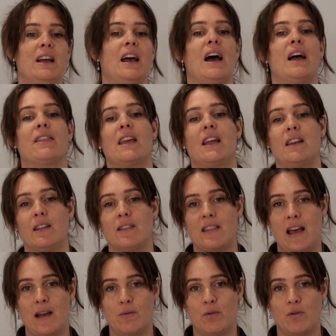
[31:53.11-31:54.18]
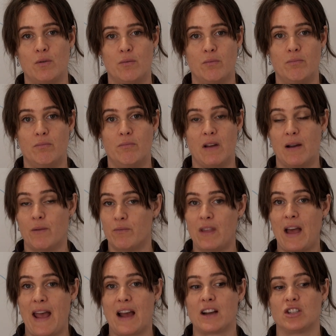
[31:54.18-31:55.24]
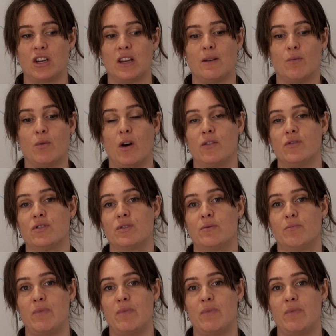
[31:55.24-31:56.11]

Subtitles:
and then they actually won't